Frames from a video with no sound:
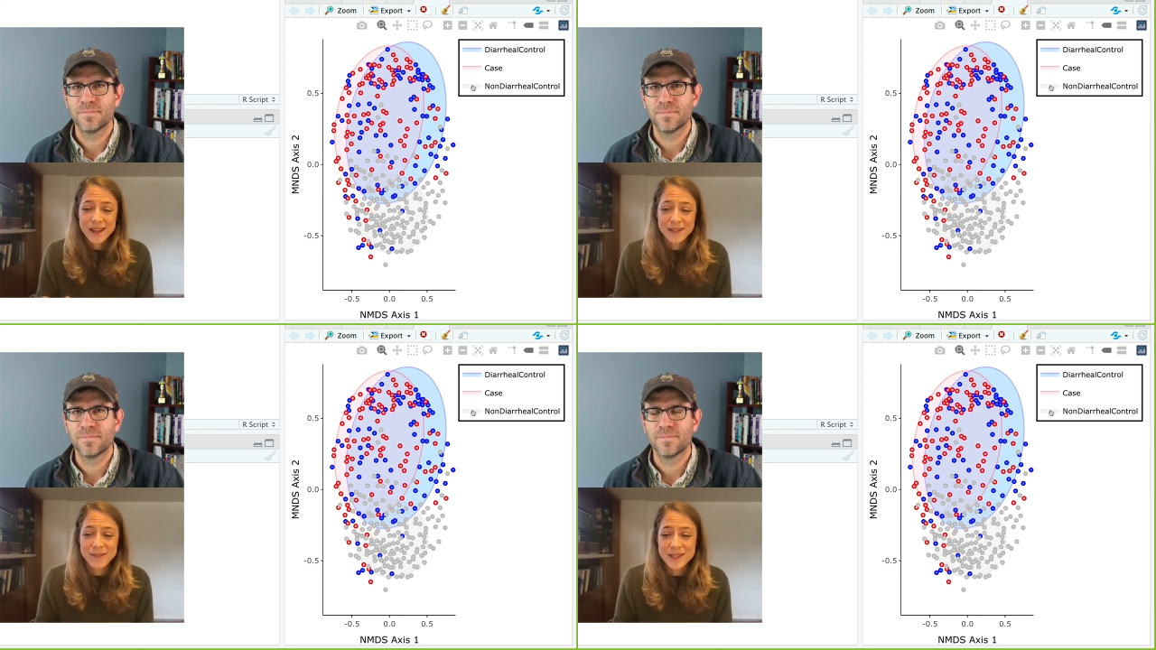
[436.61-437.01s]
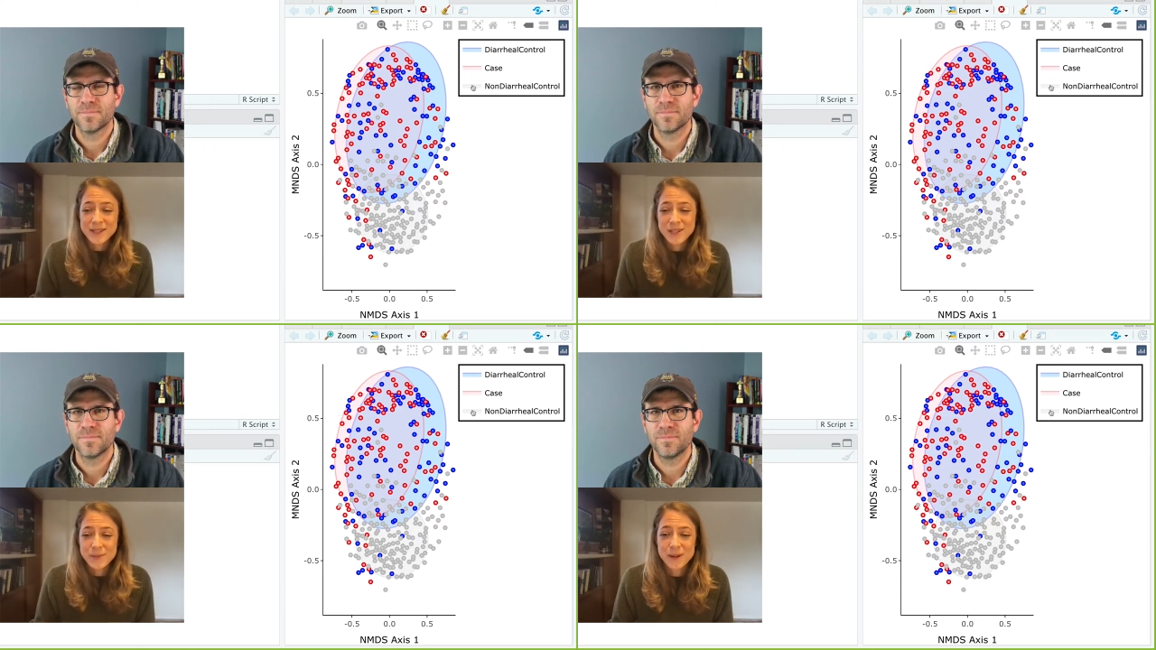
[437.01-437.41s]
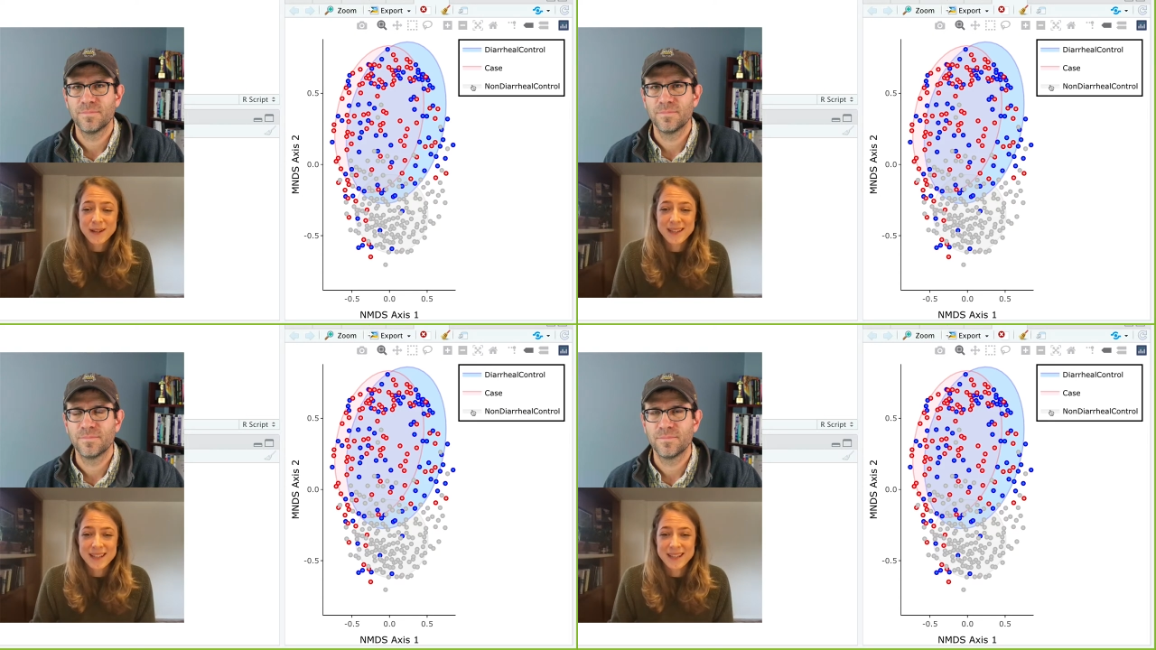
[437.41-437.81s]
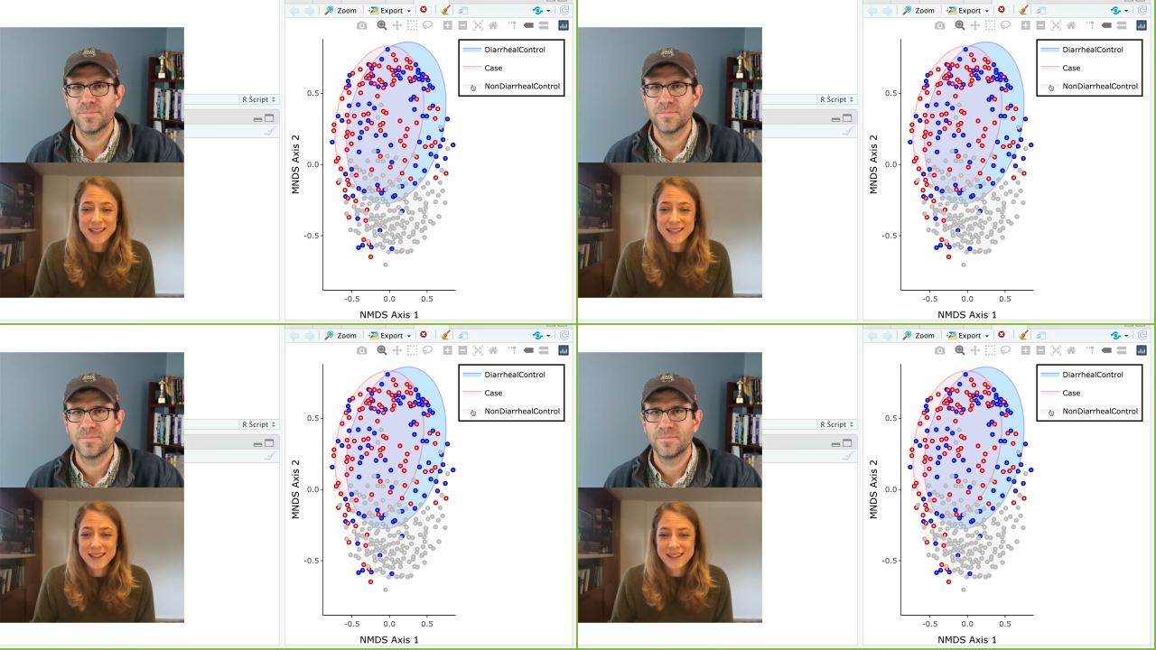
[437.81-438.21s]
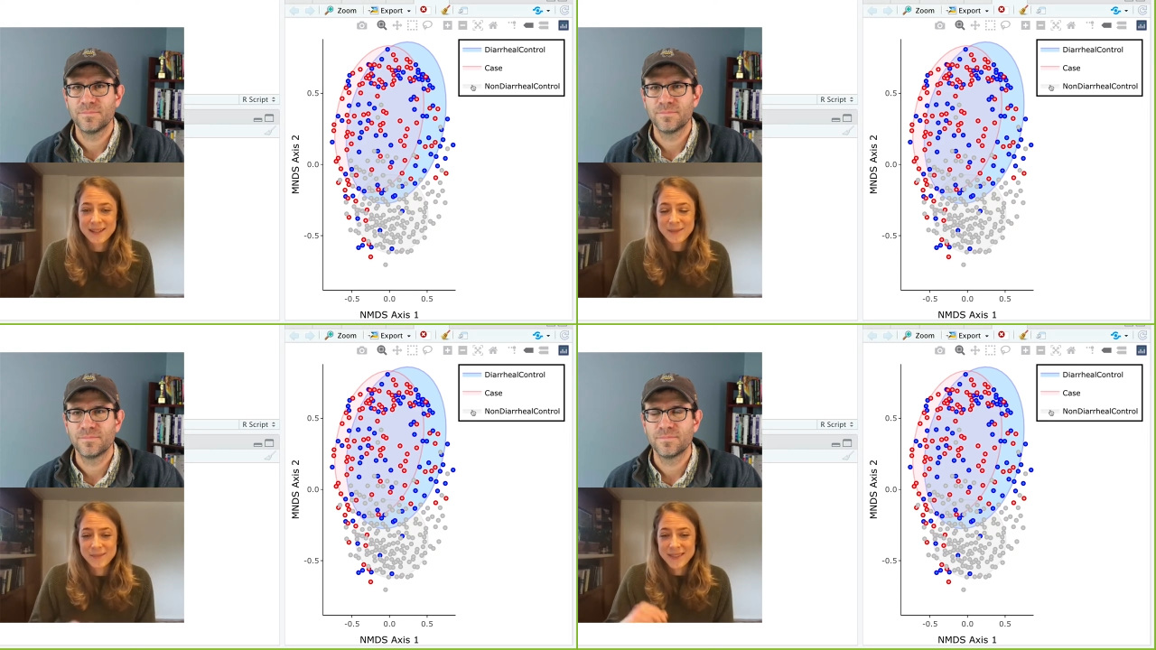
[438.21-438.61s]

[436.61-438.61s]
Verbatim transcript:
Speaker 1: research world is um,